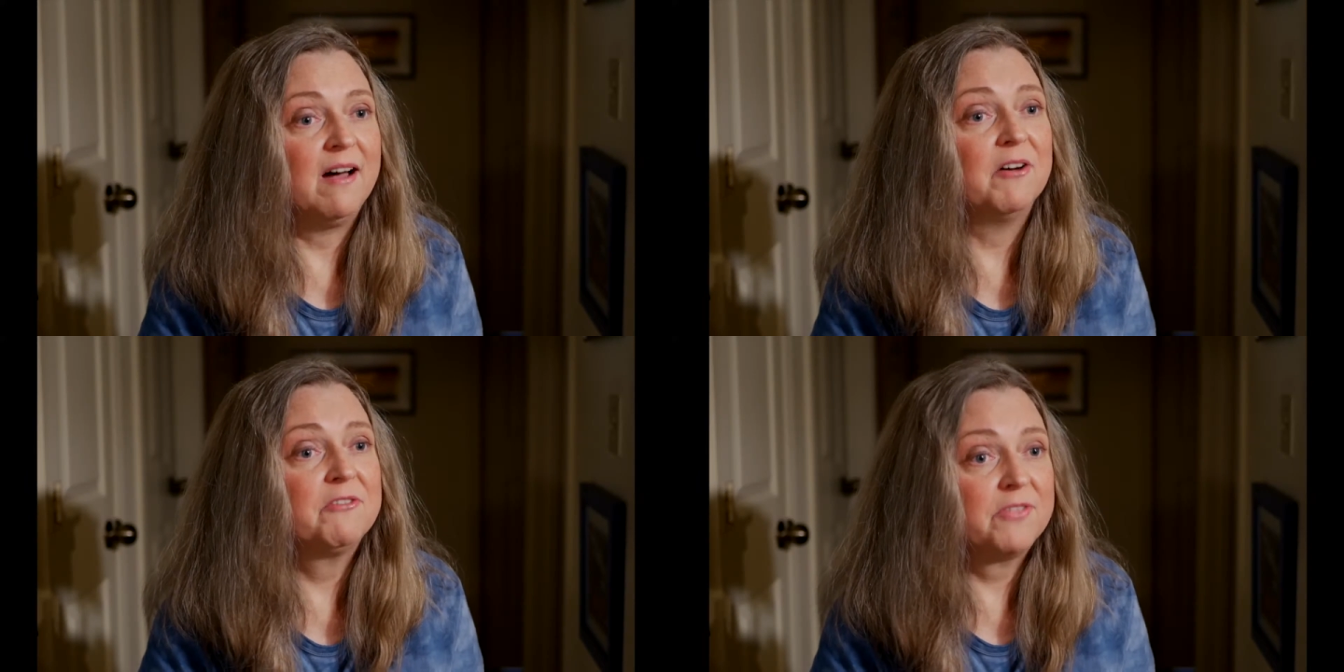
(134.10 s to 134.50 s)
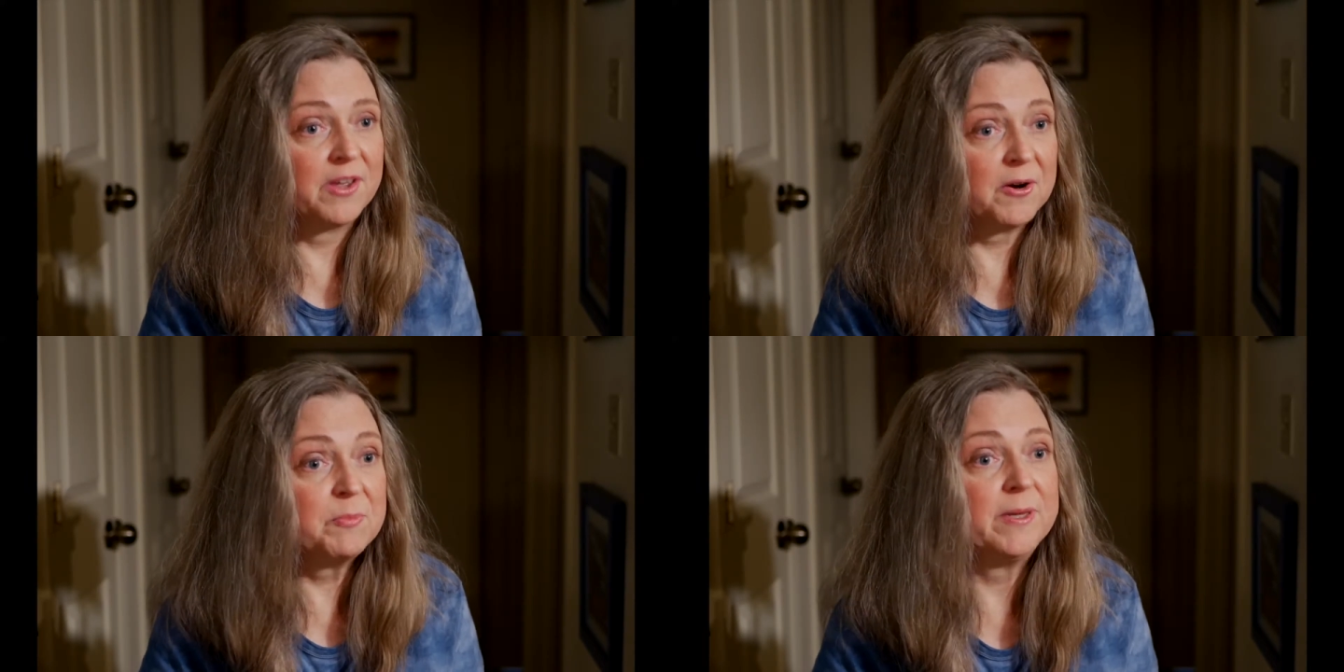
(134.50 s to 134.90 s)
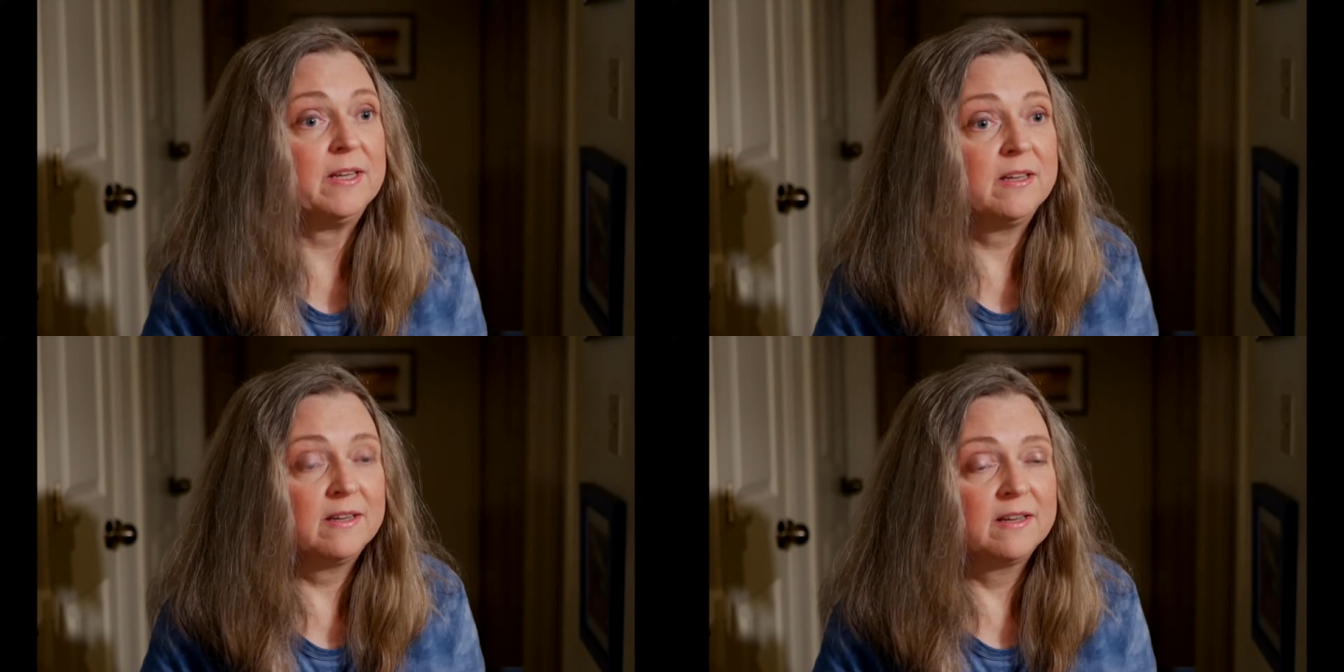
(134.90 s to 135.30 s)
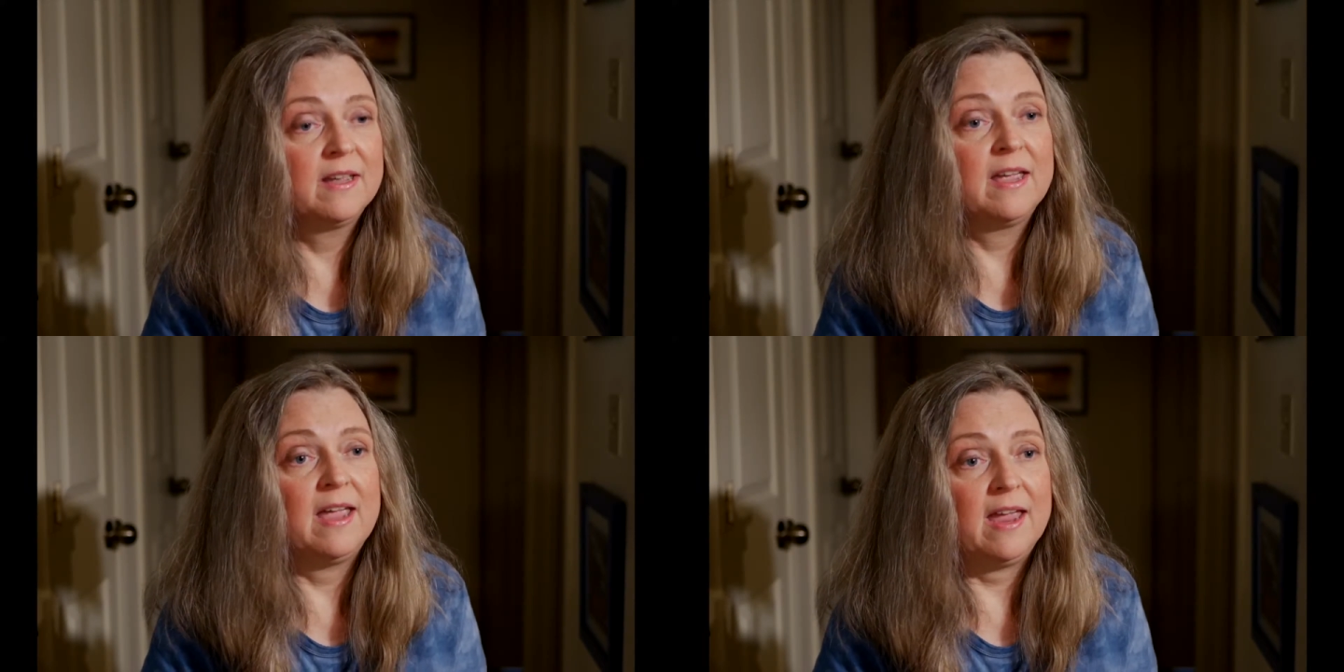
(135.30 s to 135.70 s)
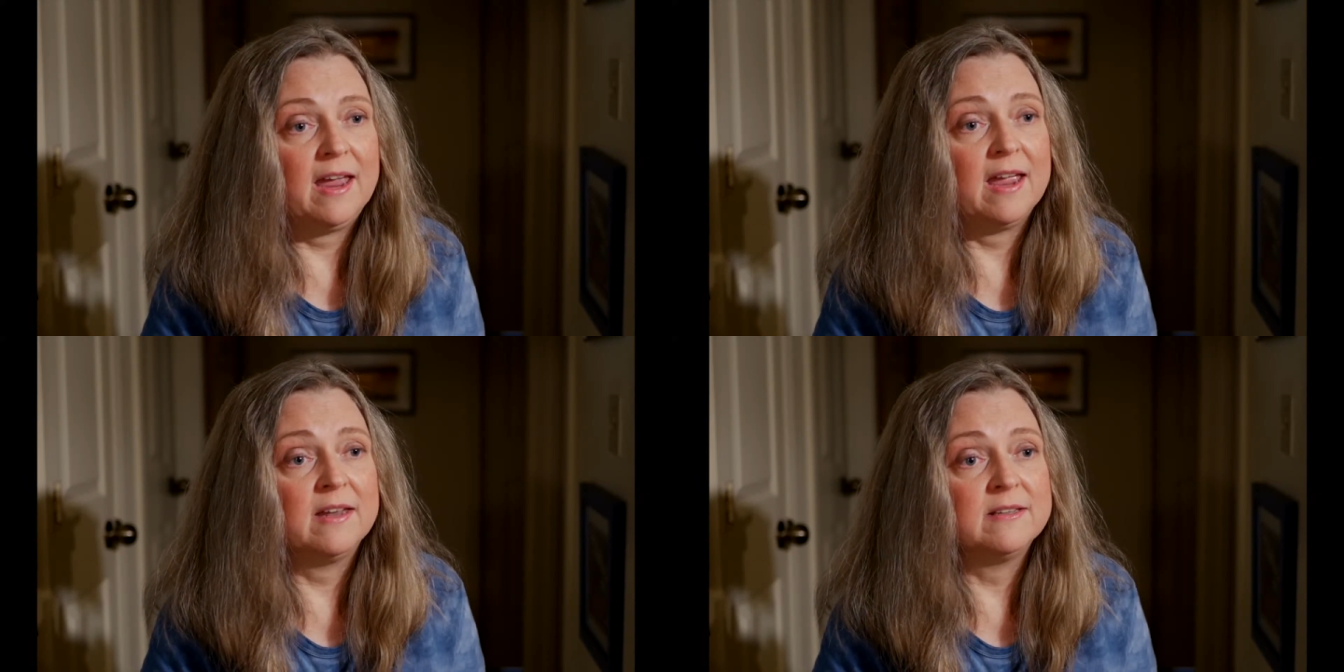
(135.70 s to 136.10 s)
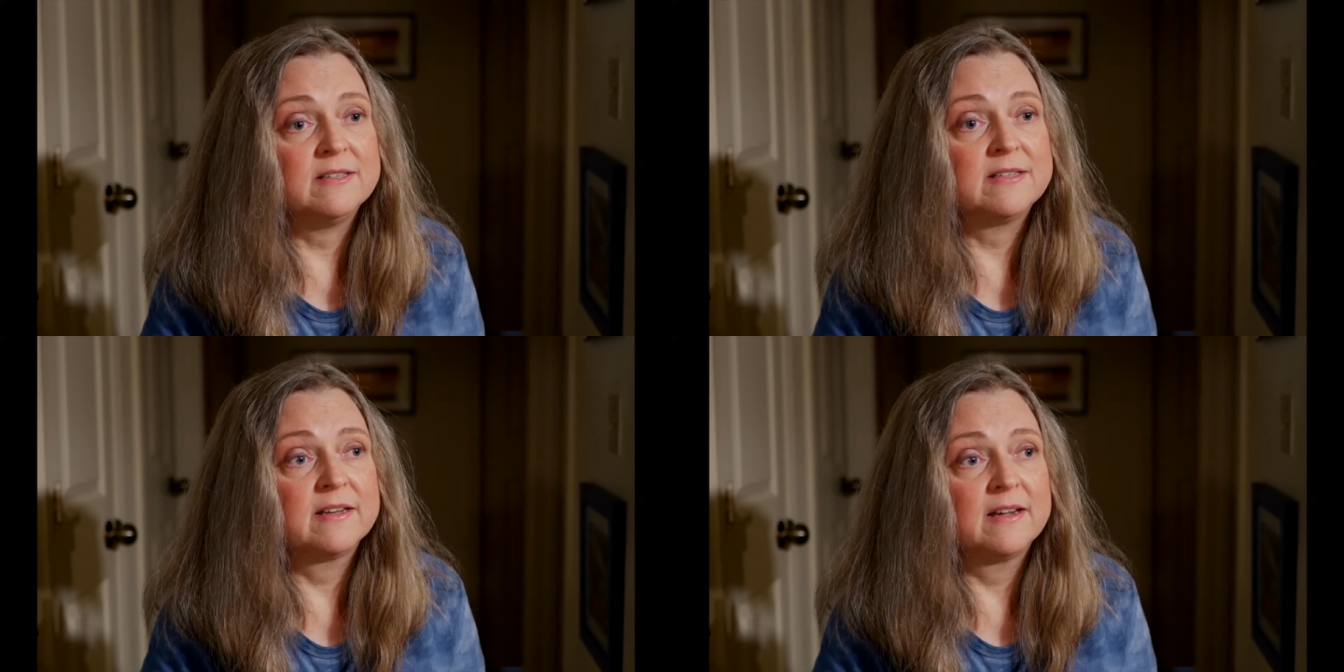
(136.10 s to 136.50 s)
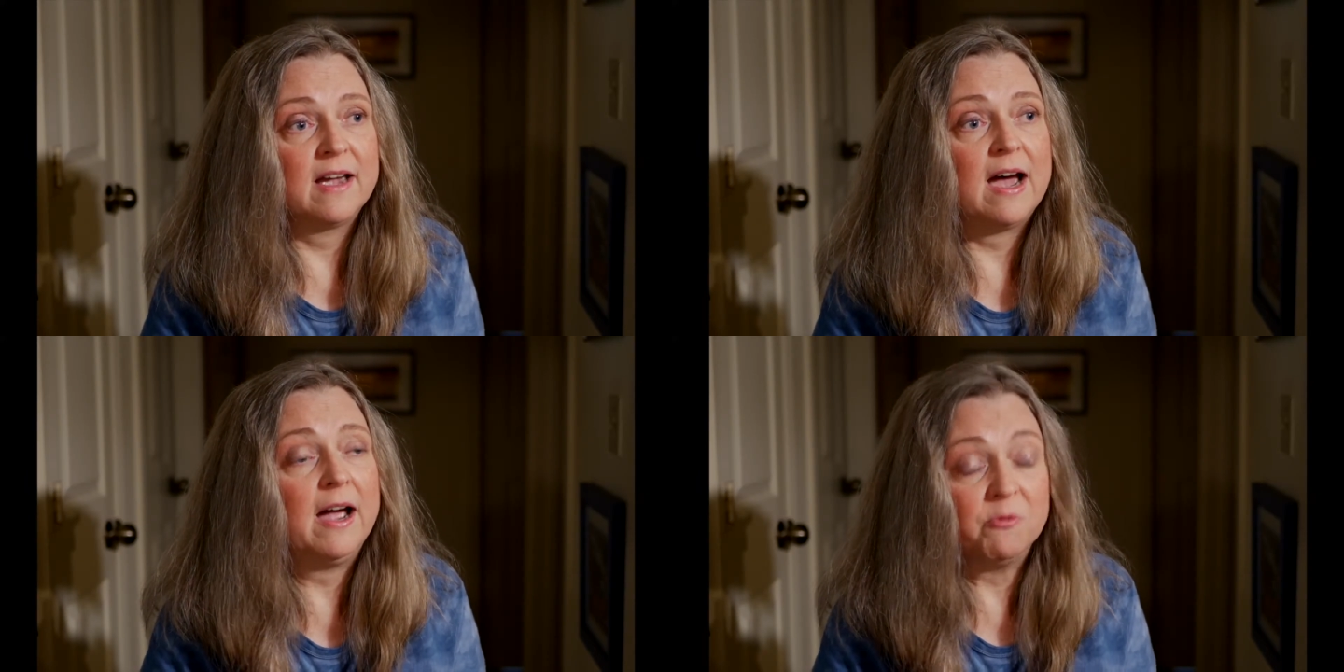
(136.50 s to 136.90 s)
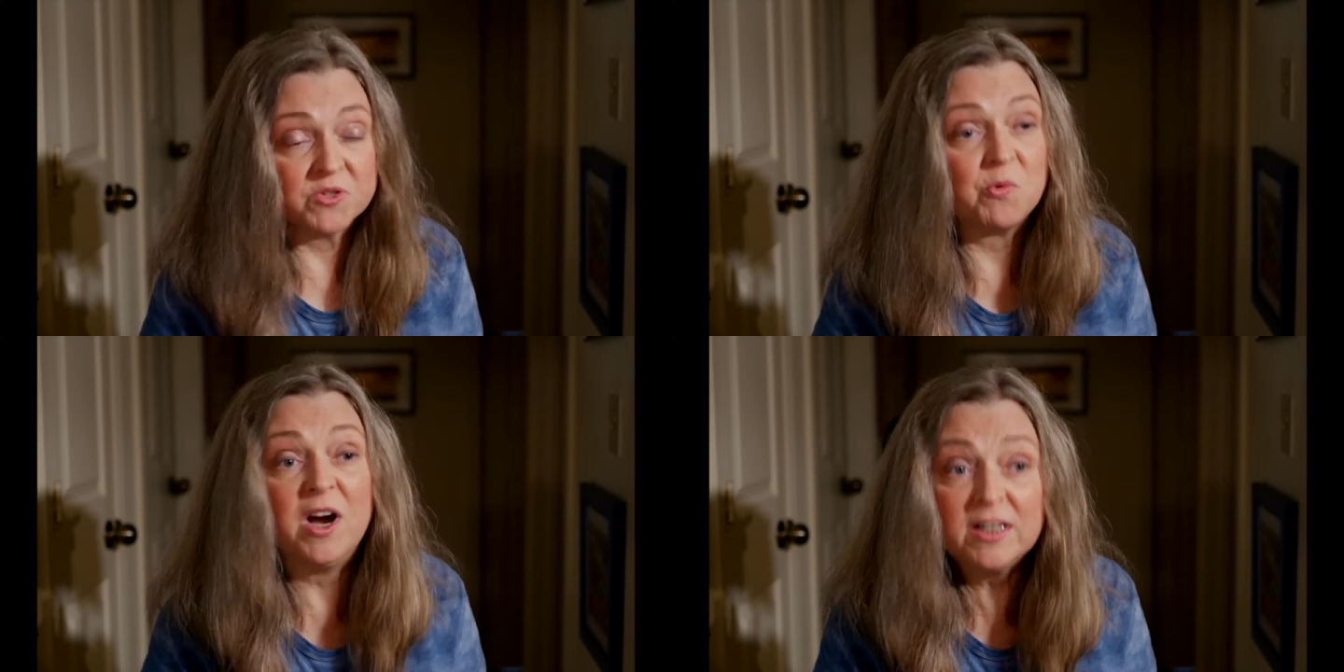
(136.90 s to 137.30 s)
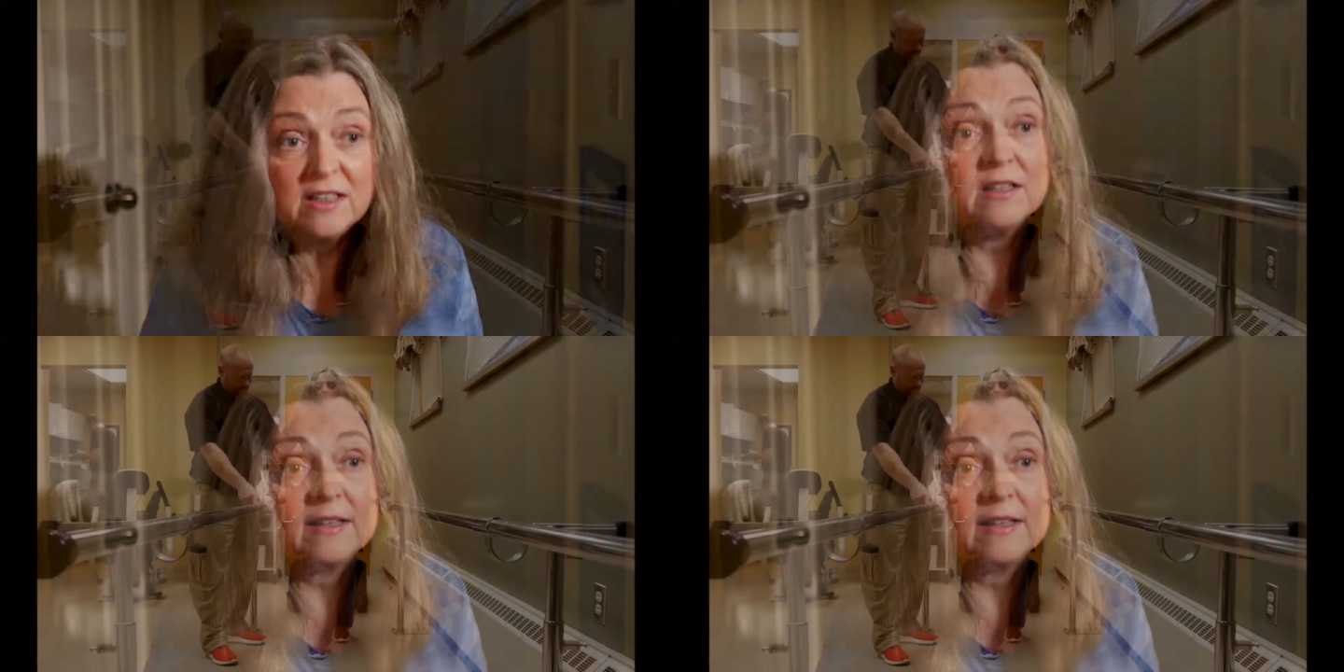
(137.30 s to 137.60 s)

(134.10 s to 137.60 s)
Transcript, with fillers: of therapy, and I was walking